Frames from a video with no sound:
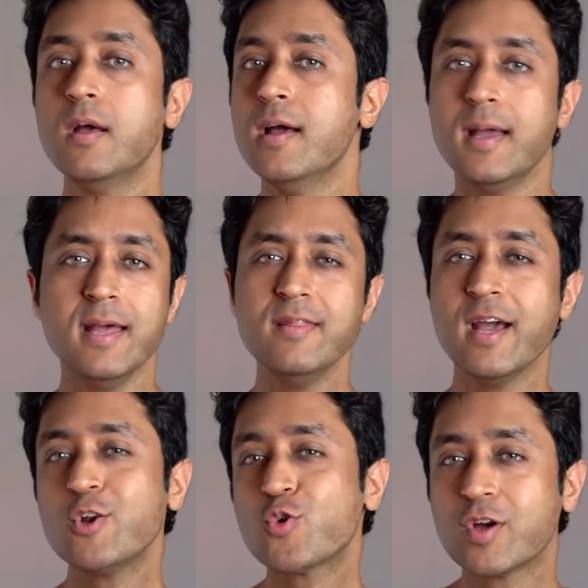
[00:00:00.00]
In the
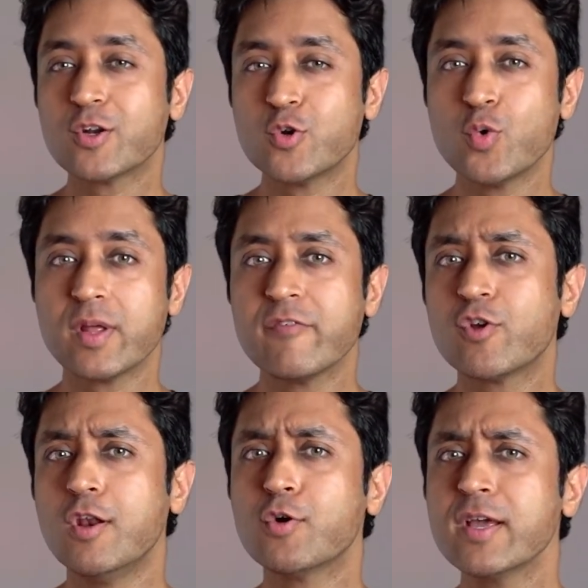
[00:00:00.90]
end, to conclude, if
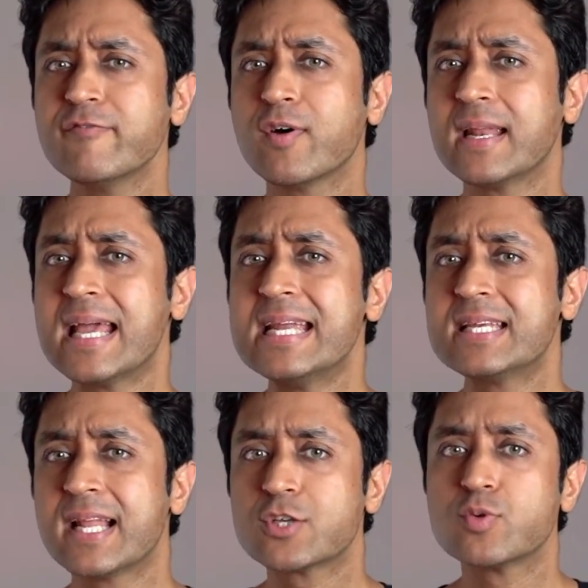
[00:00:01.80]
you're looking for an
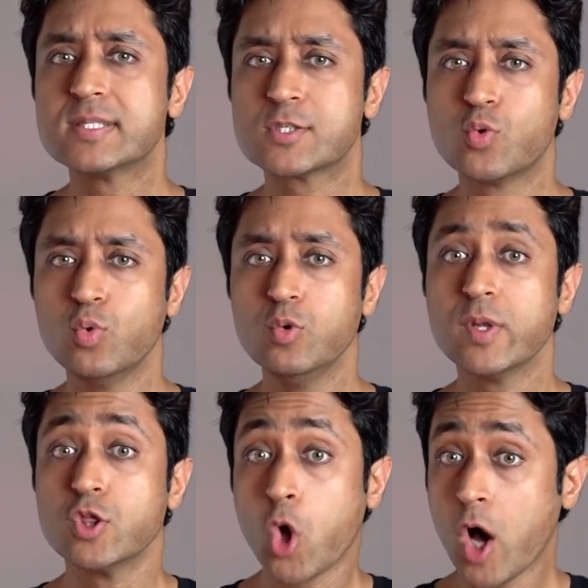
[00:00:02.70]
intellectual school
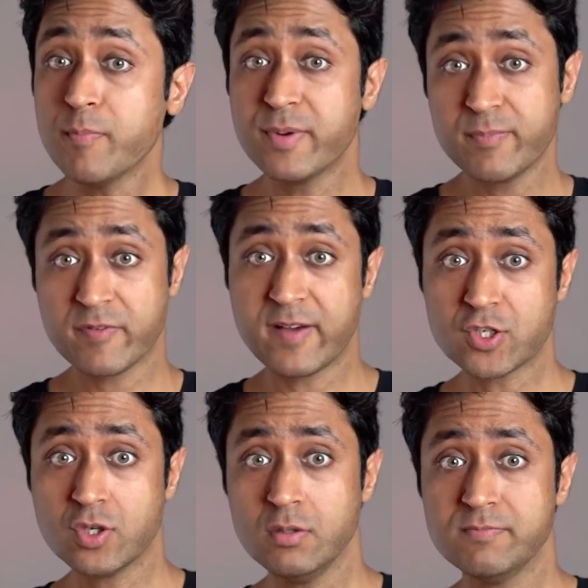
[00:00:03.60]
with
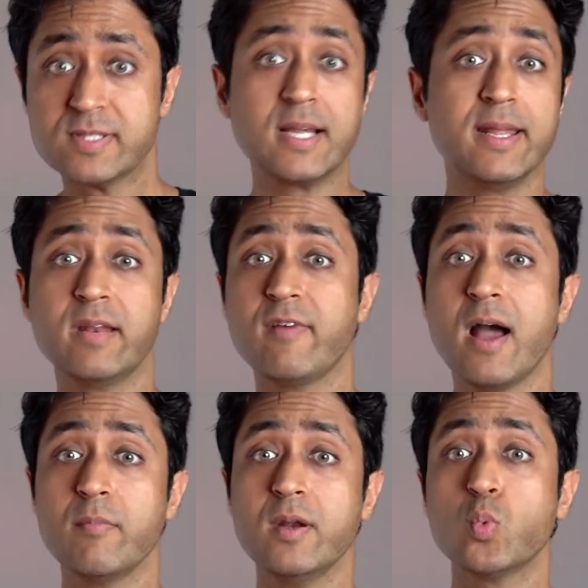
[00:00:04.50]
non-pre-professional study
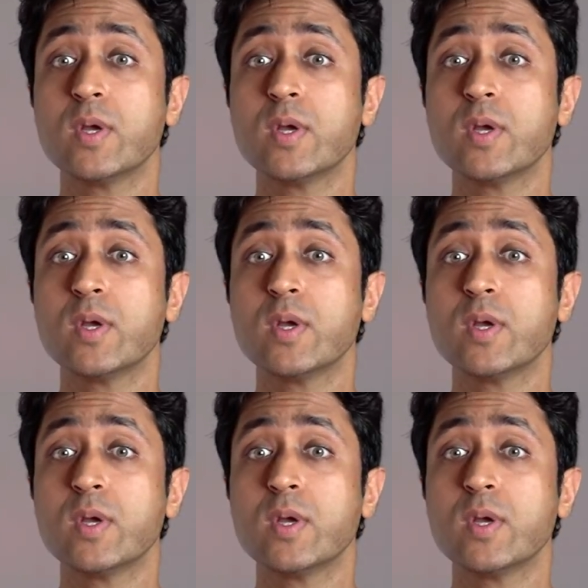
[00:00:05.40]
environment with